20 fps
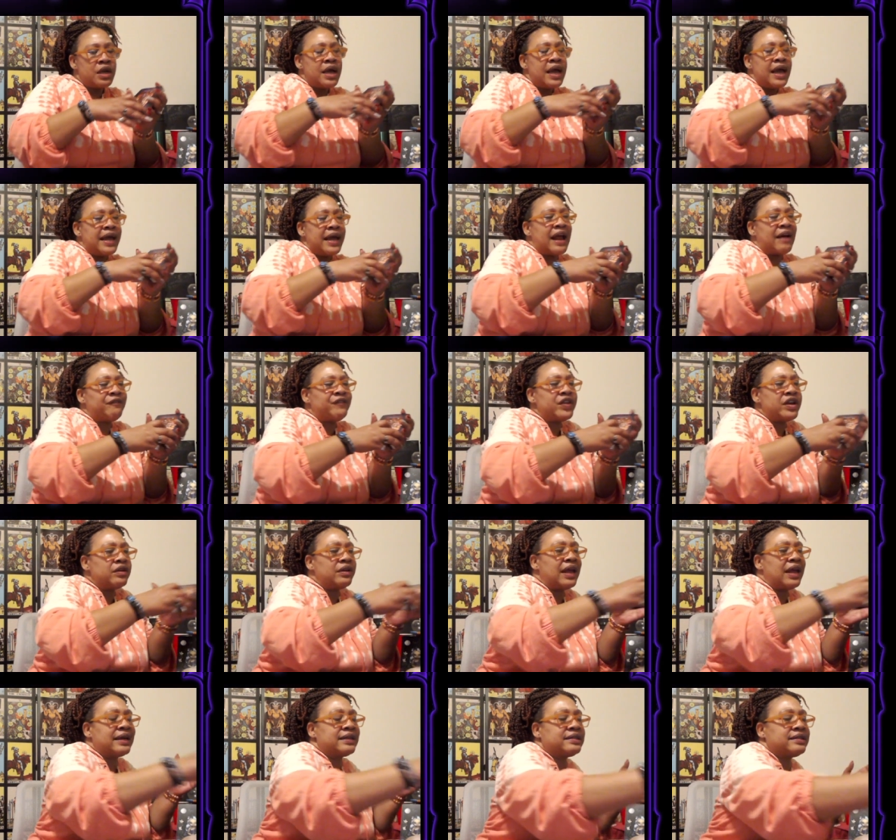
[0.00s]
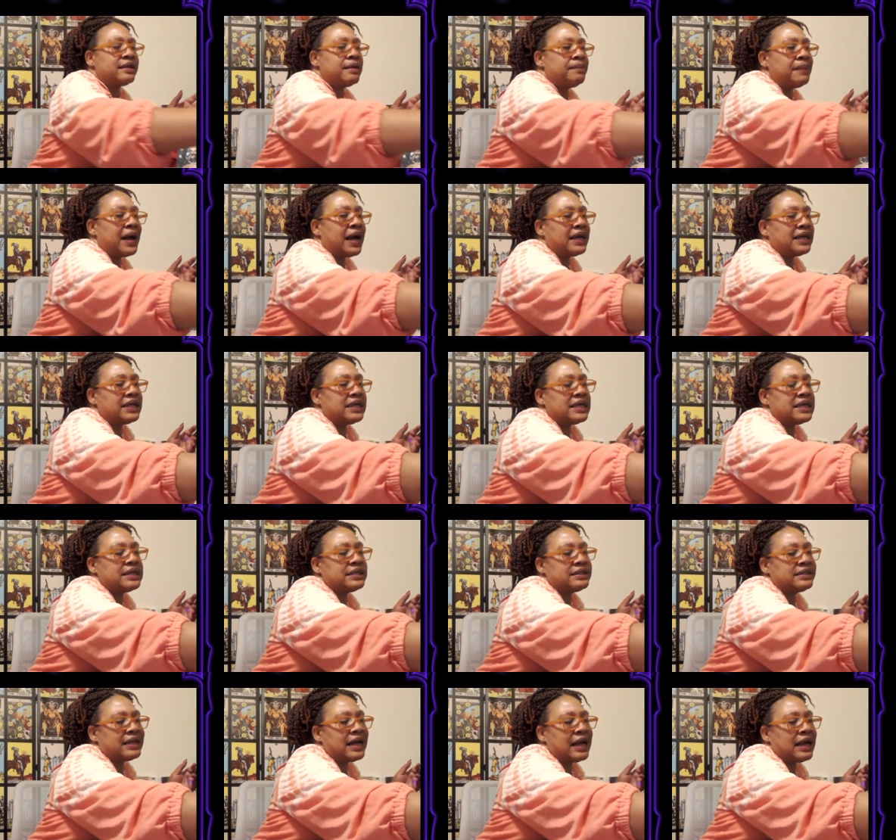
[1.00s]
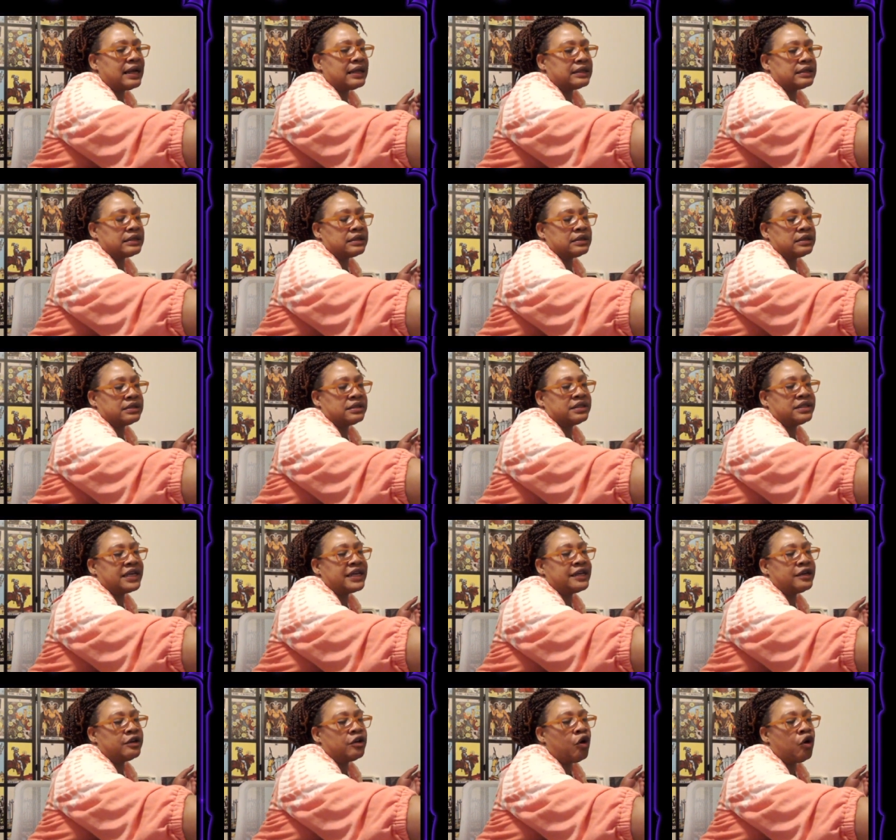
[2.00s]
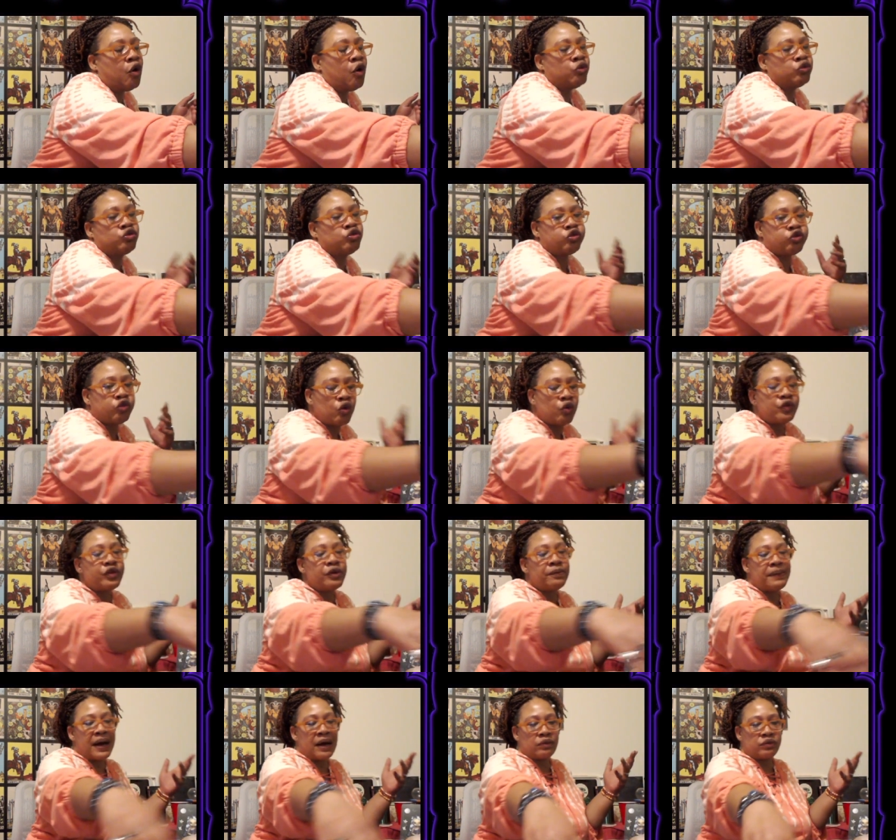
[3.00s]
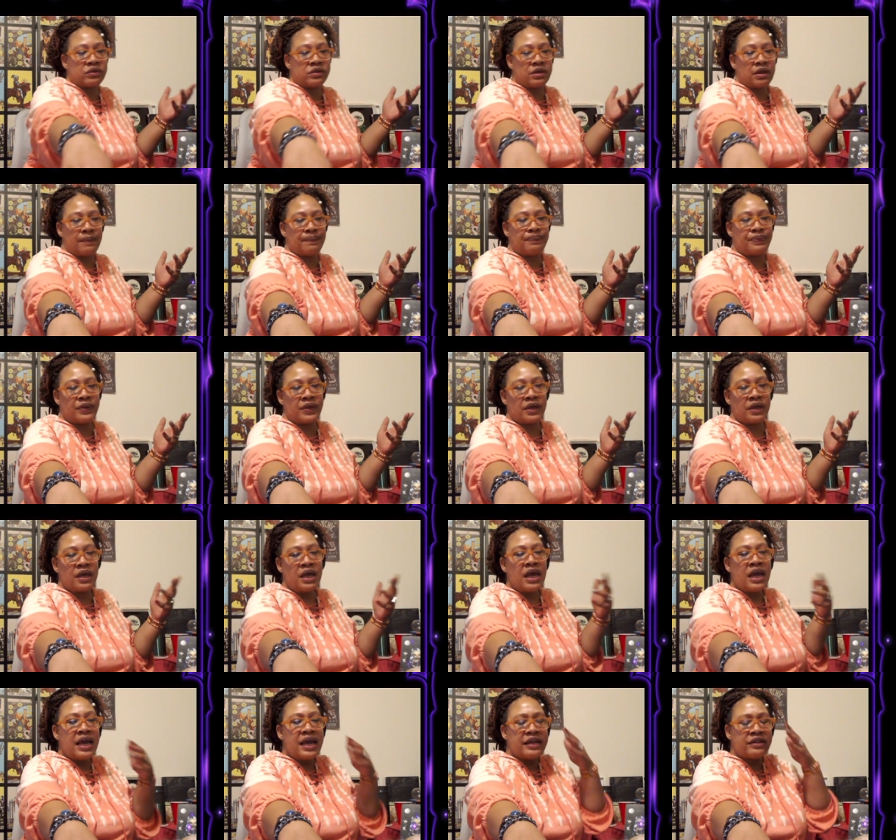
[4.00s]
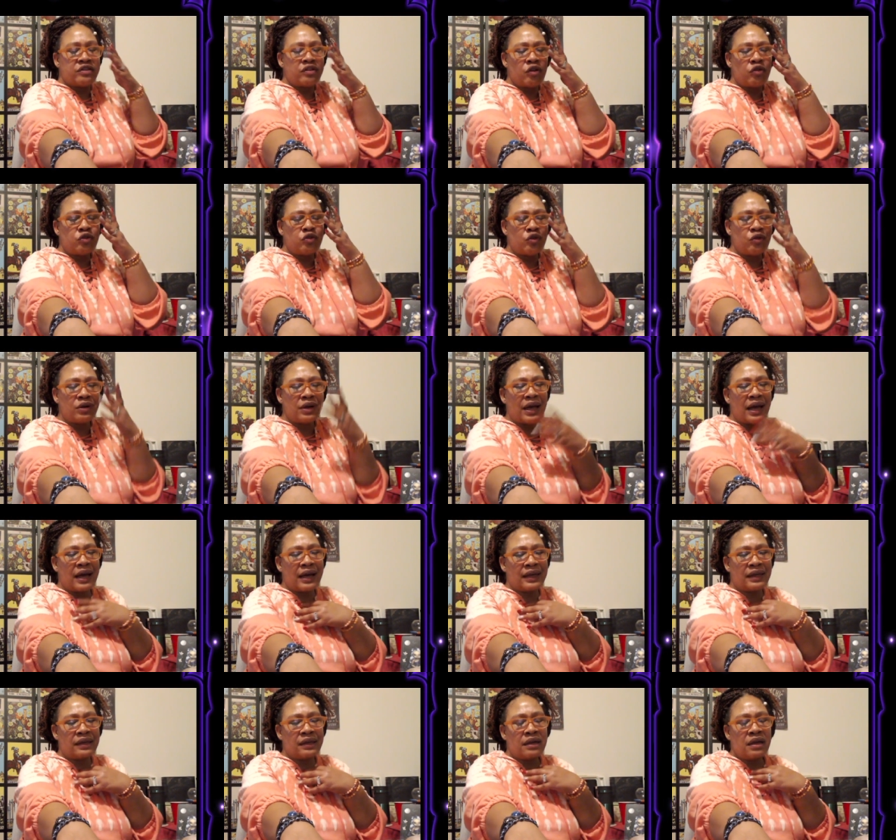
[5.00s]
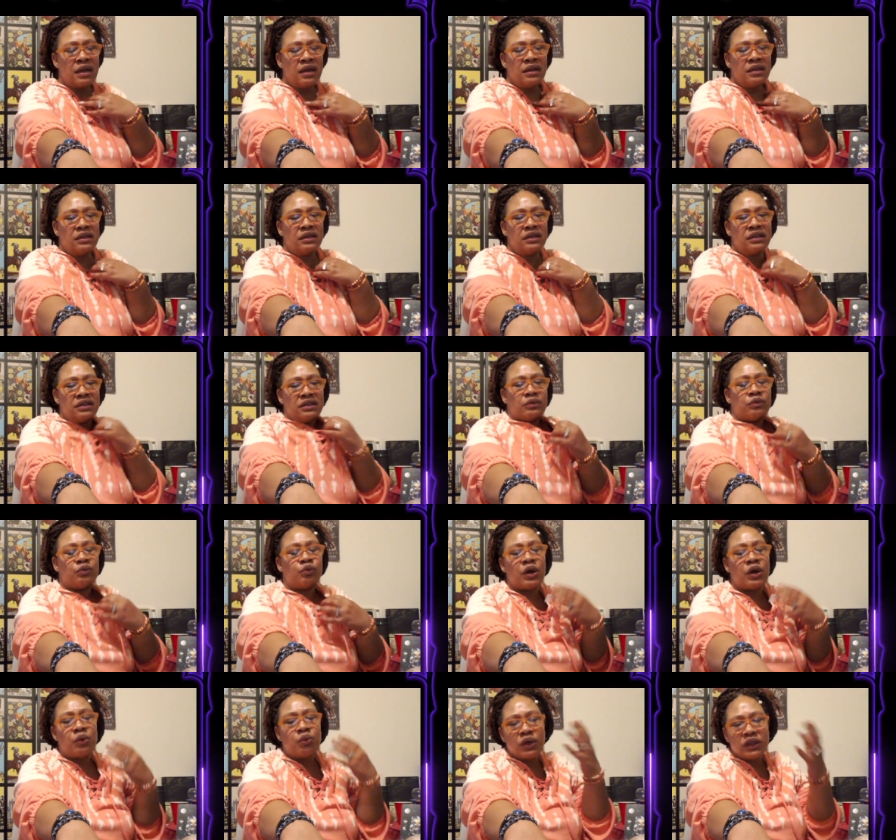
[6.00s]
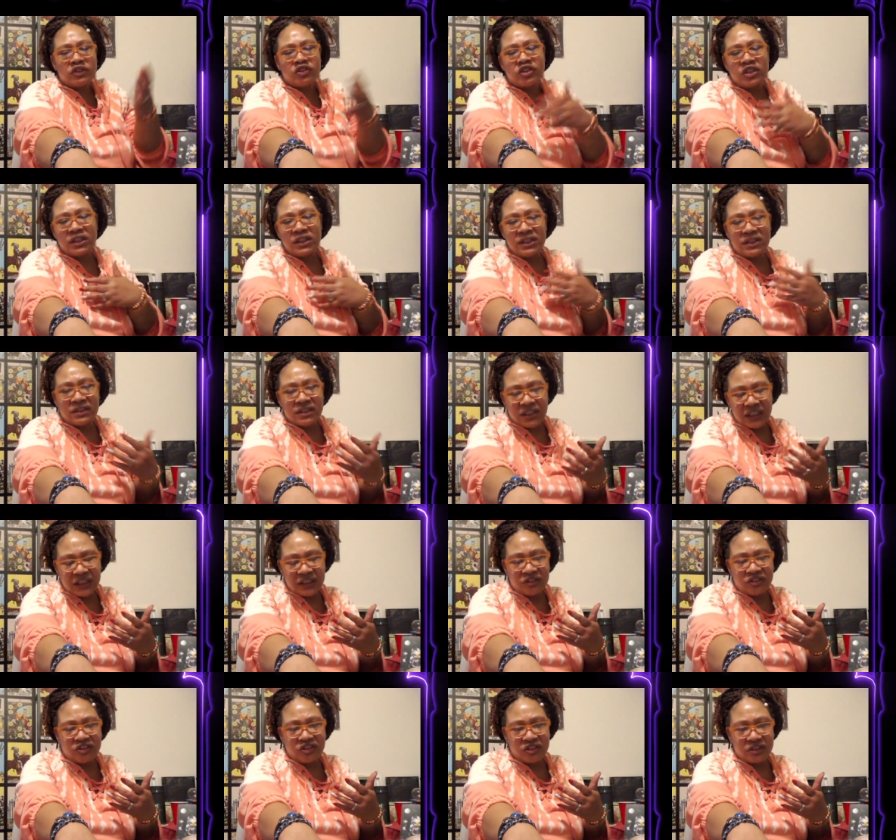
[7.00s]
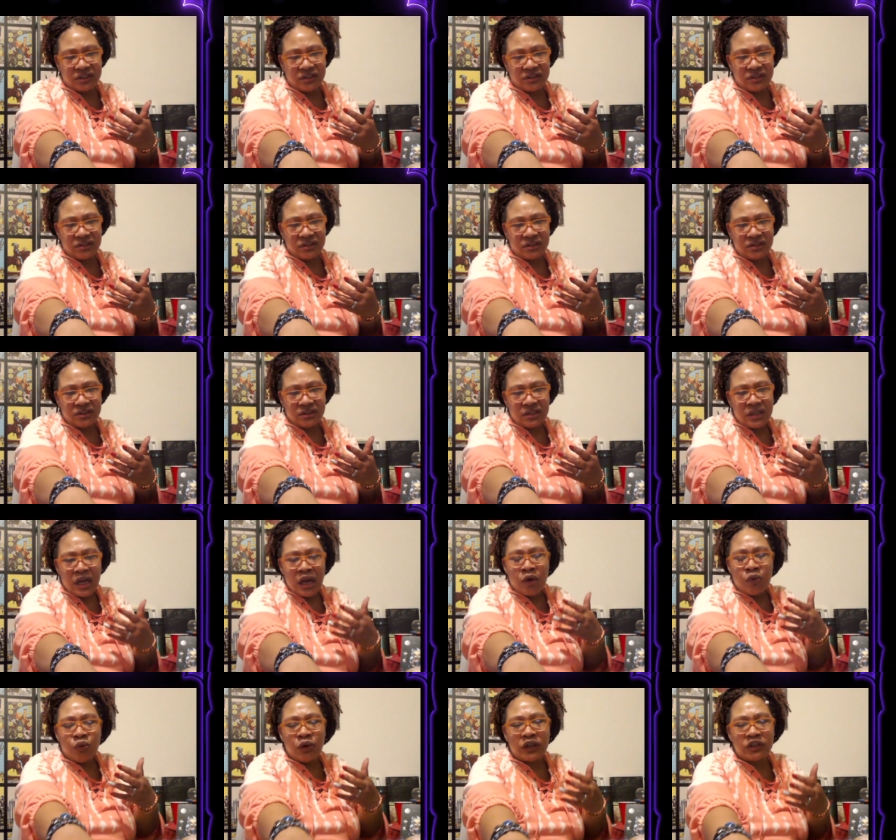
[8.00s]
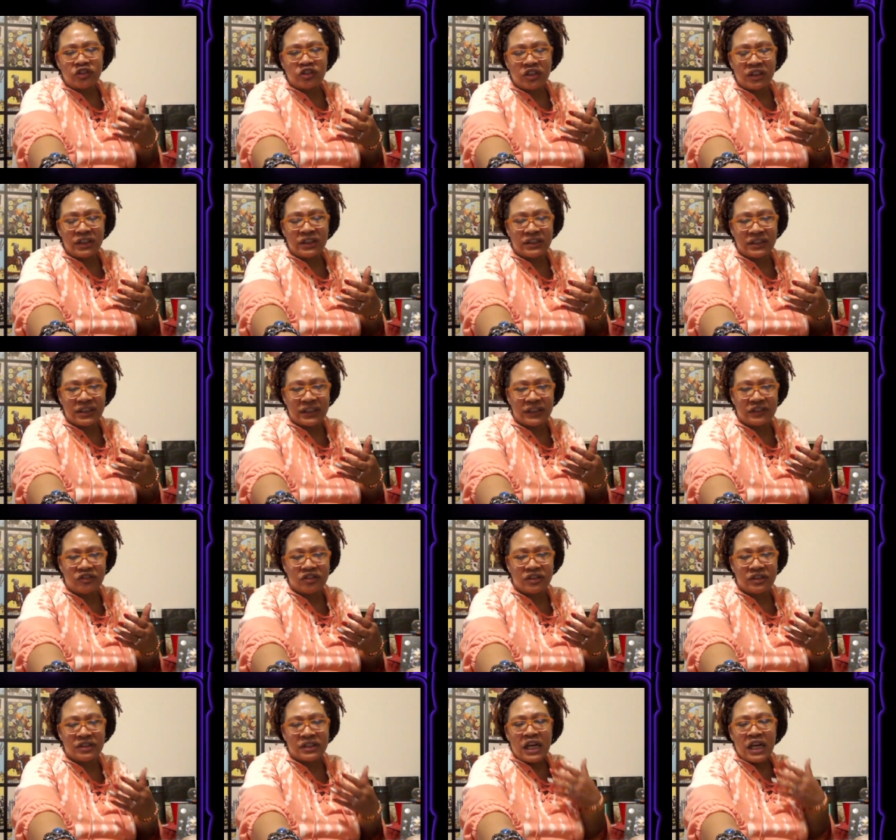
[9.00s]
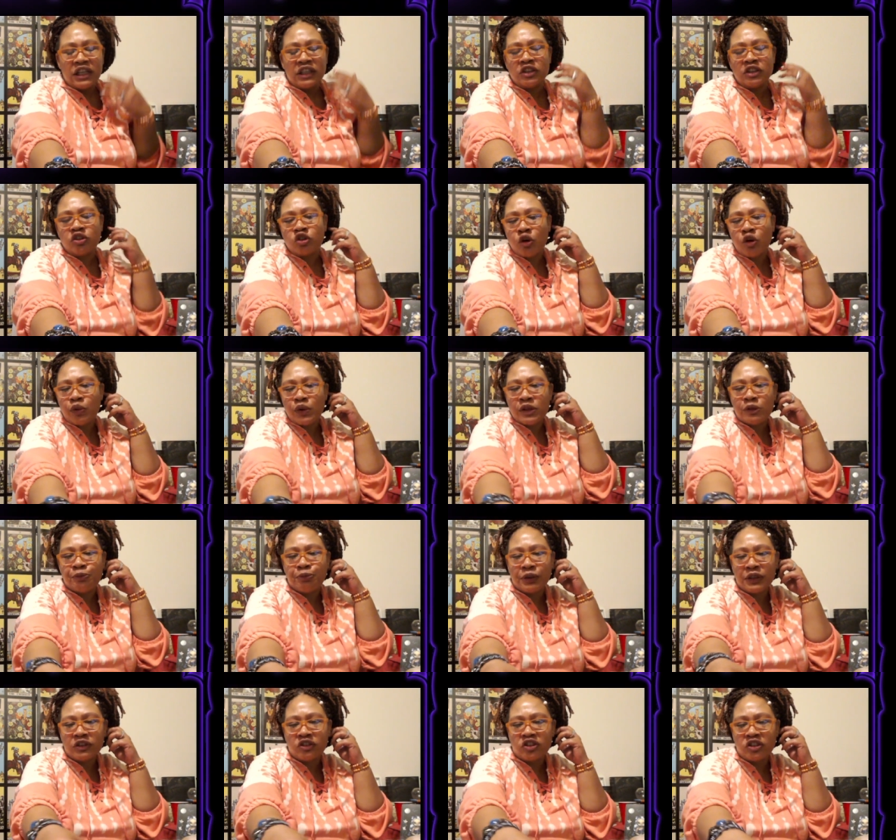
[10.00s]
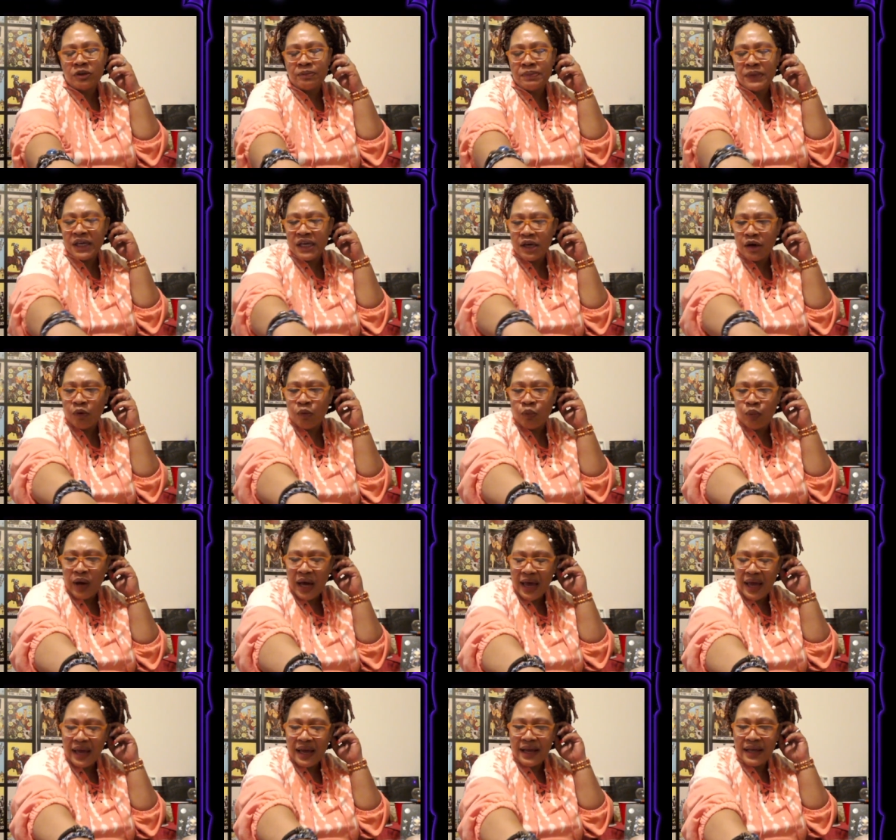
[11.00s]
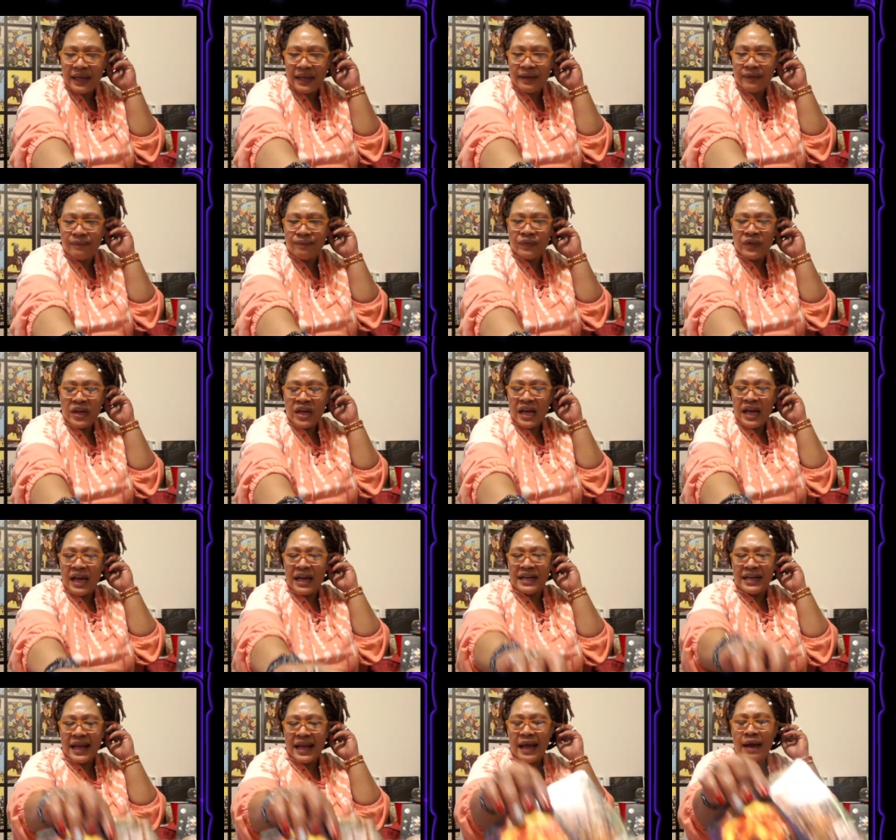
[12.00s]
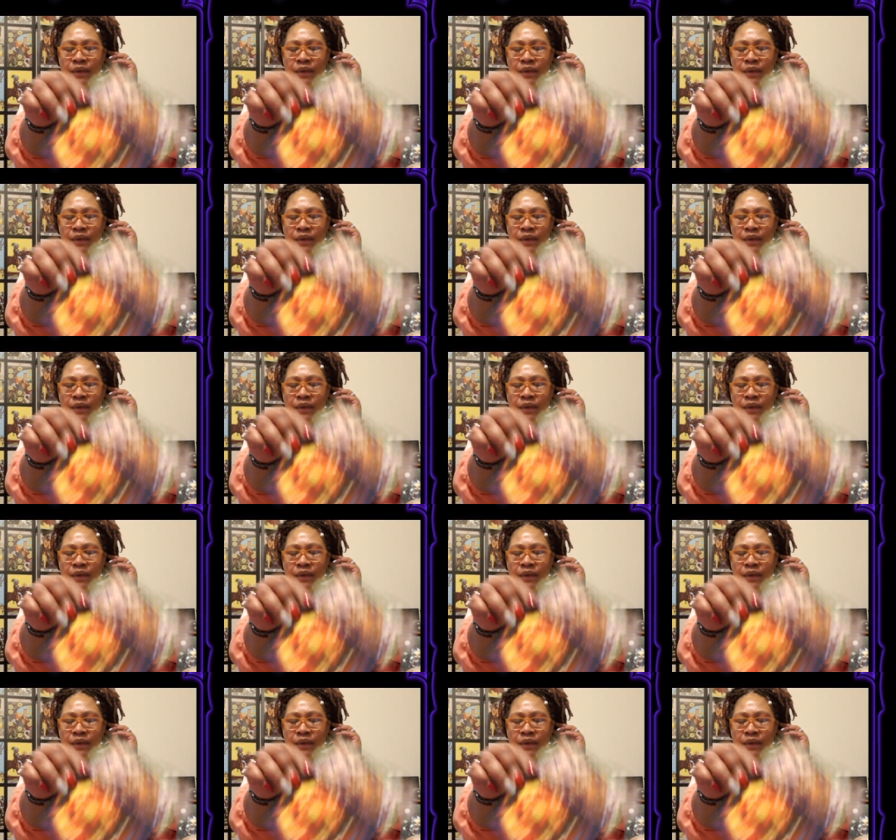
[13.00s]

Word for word: And I feel like somebody is not seeing the whole truth about something. And so you like, look, what what's your intentions? What's your intentions? Cause you was pushing me away. And then